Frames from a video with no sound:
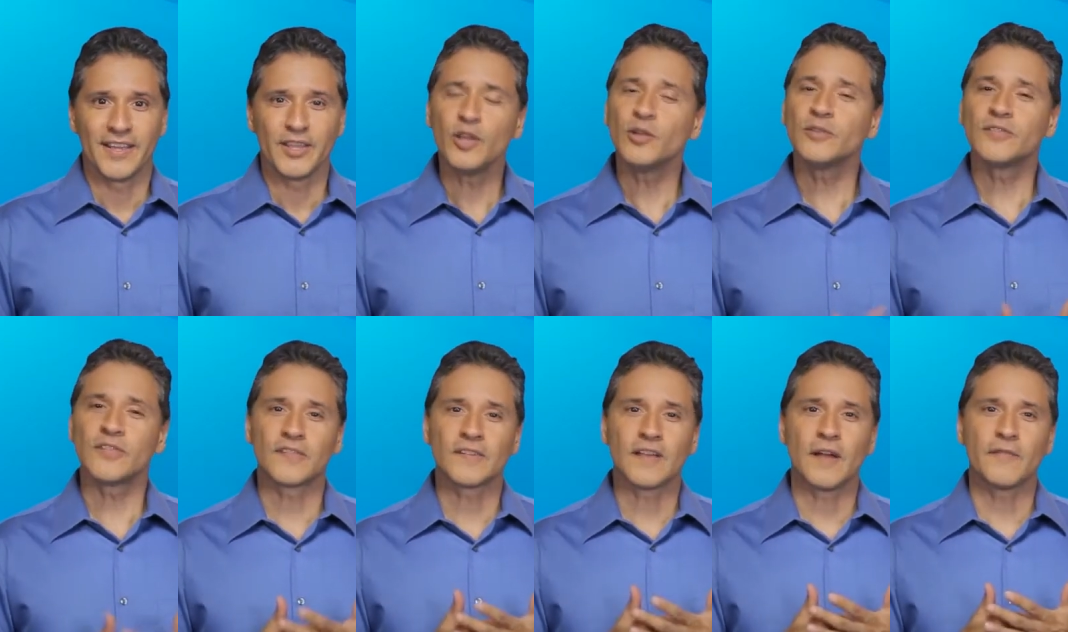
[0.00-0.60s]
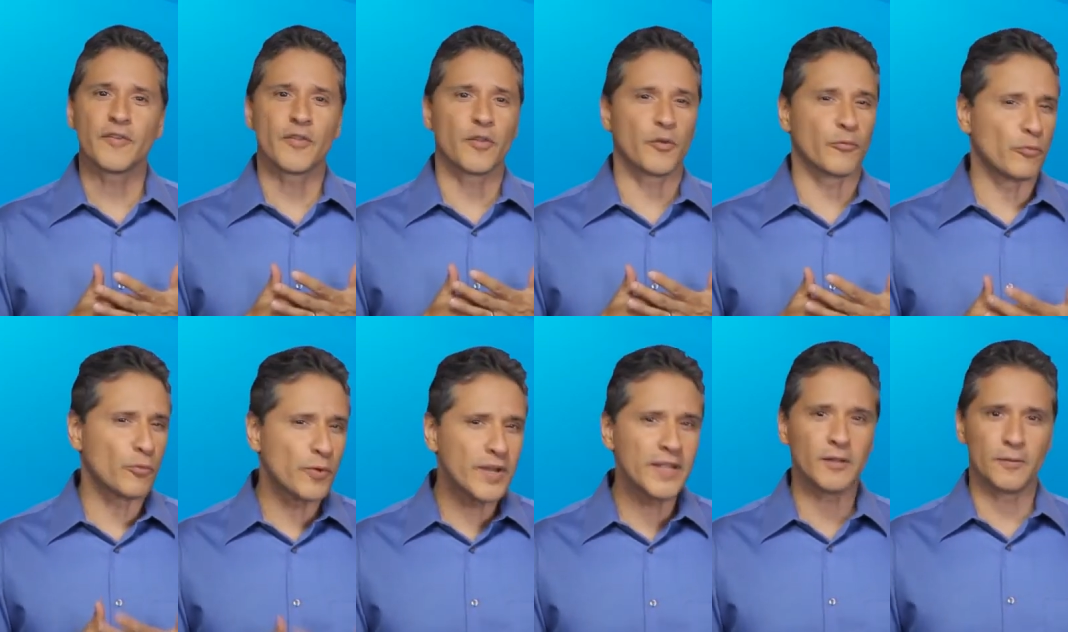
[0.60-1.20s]
You'll discover the
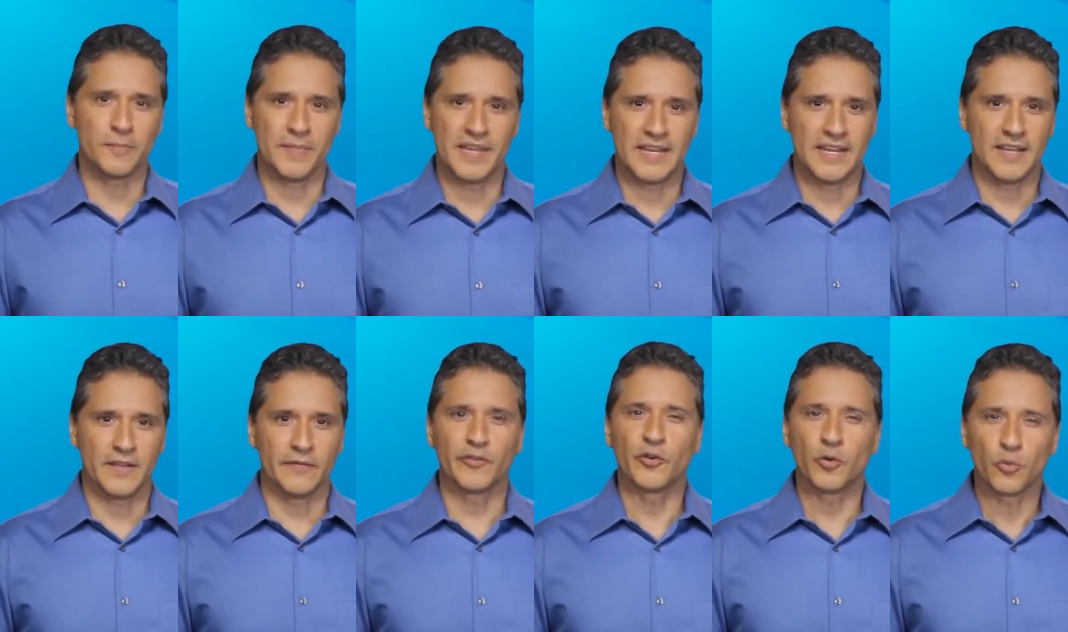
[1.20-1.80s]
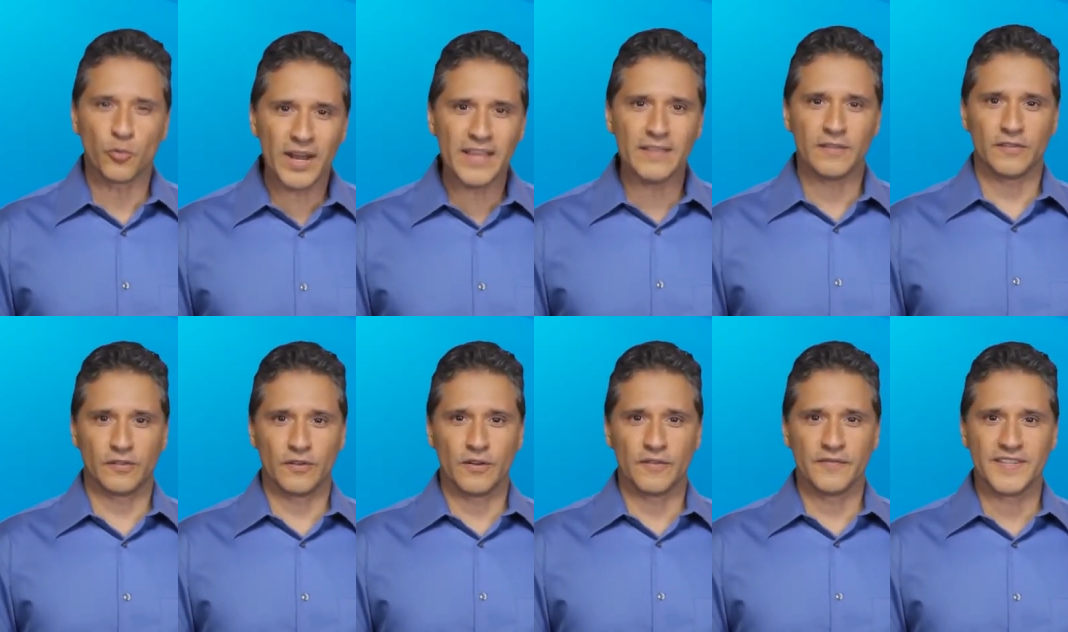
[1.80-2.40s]
real meaning of great
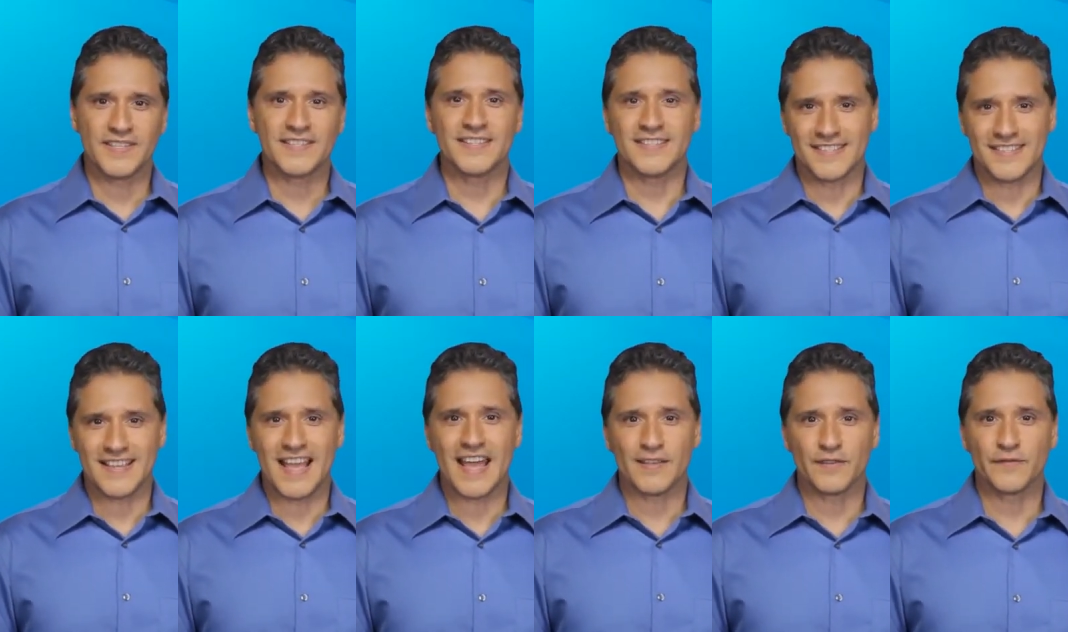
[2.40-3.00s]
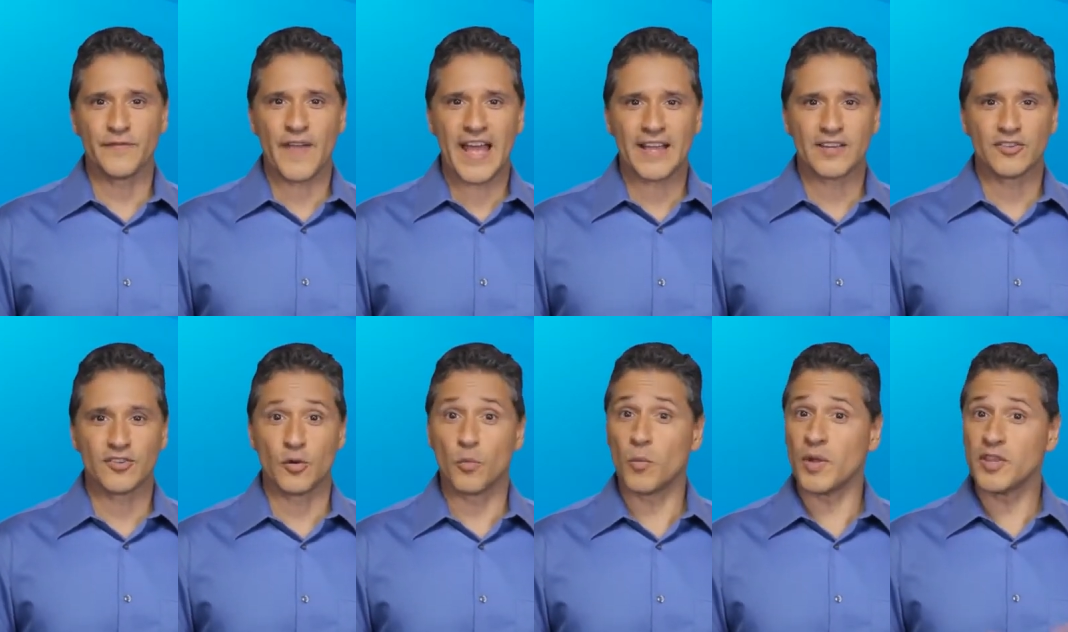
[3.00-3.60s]
service and
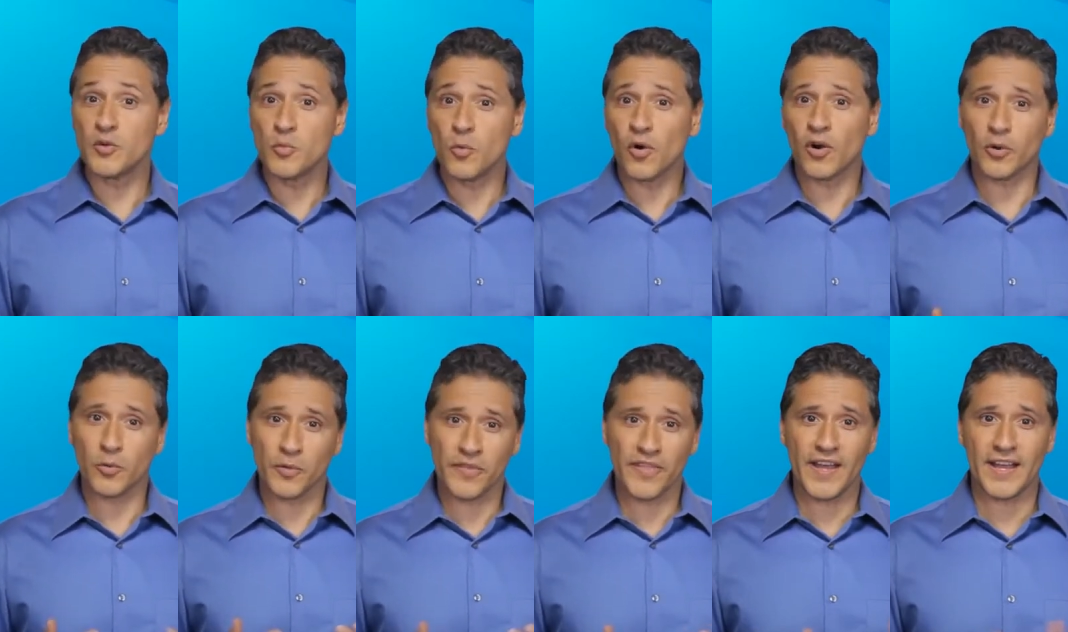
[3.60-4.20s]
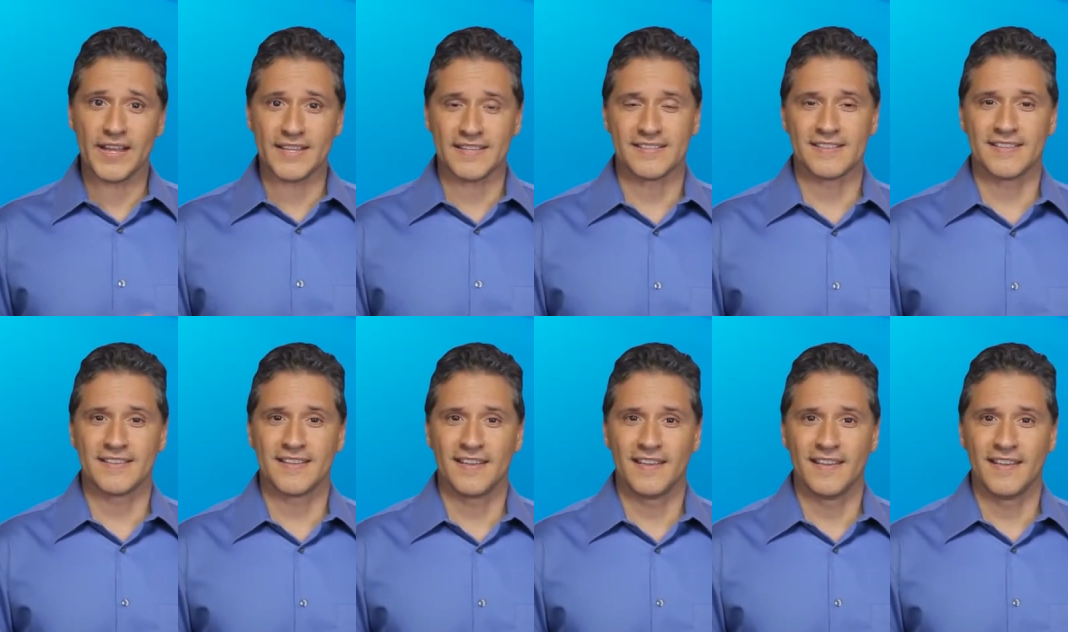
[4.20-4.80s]
satisfaction when you work with us.